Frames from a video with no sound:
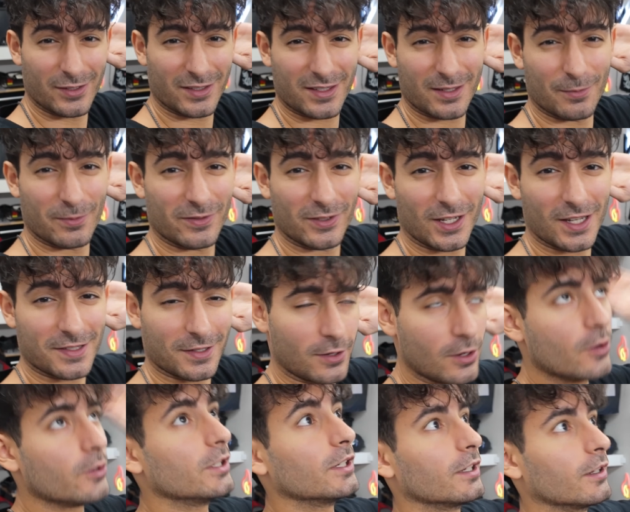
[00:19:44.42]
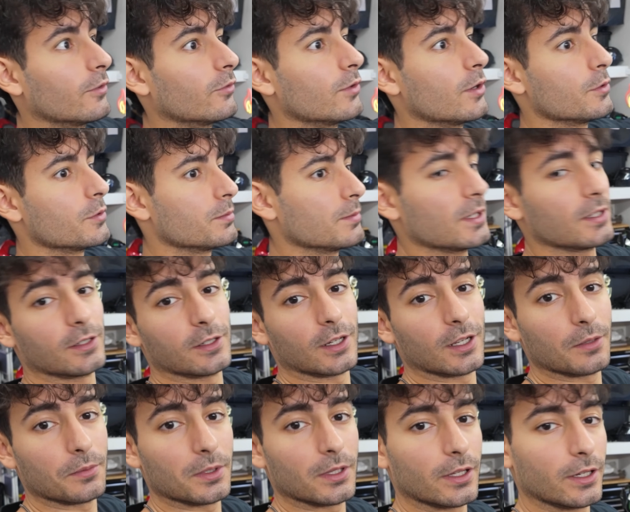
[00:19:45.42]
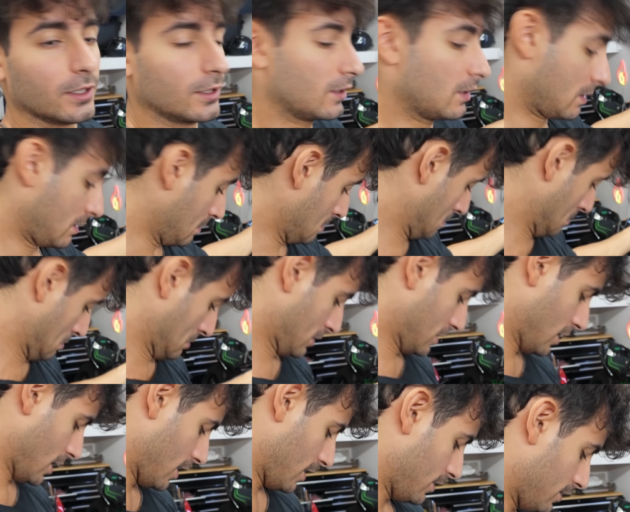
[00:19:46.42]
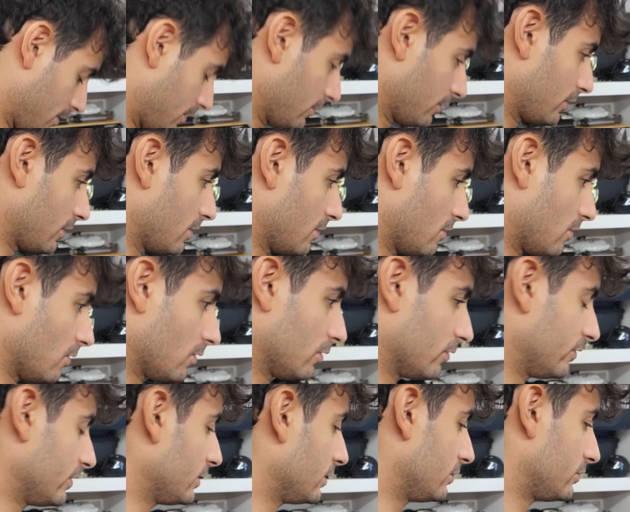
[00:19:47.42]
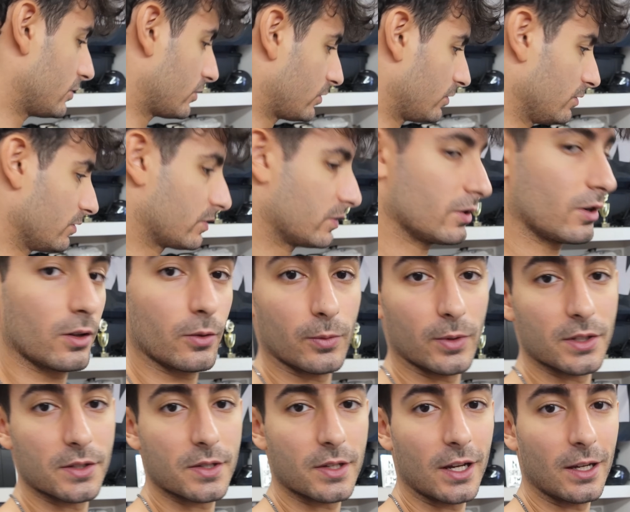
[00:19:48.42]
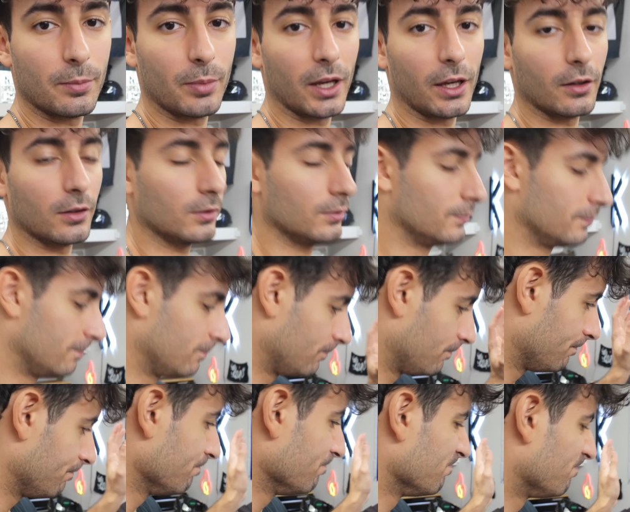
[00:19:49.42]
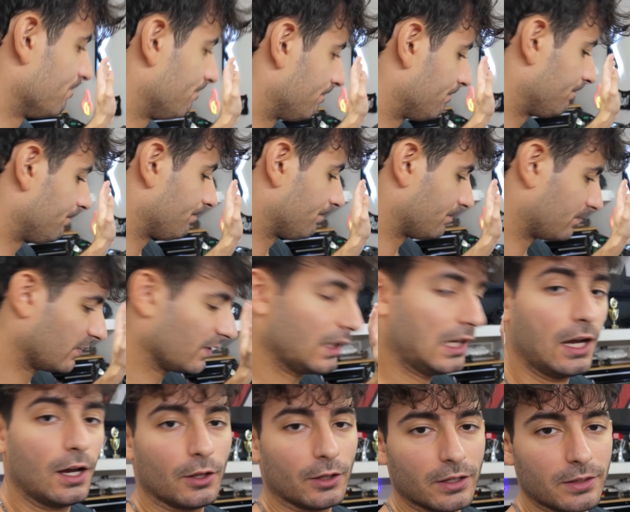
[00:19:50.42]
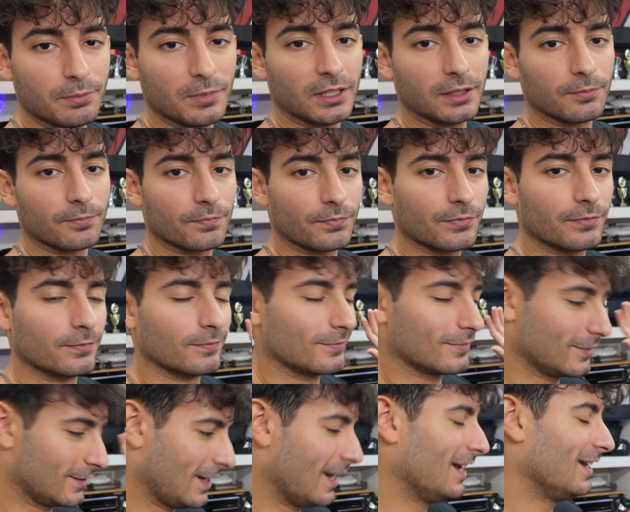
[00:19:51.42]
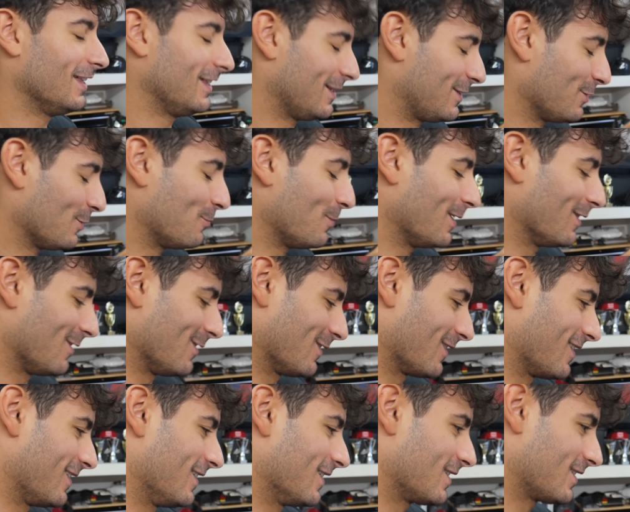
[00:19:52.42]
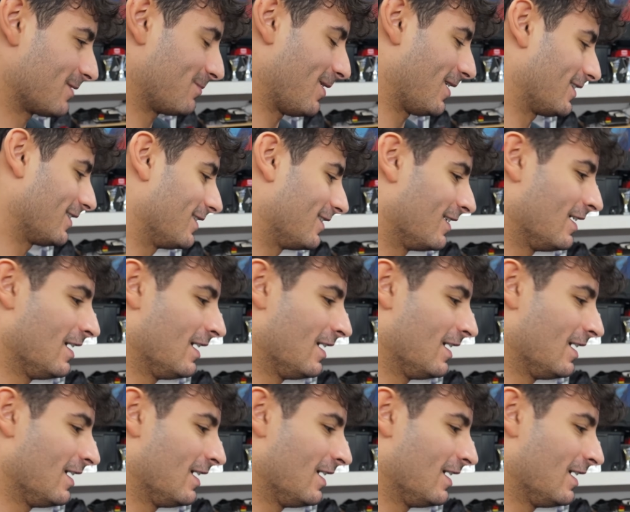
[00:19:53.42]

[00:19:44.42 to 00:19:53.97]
some of you guys, I know you're gonna roast me and you're gonna be like, okay, it took you a whole video just to install one side panel. I'll admit, that took way longer than expected.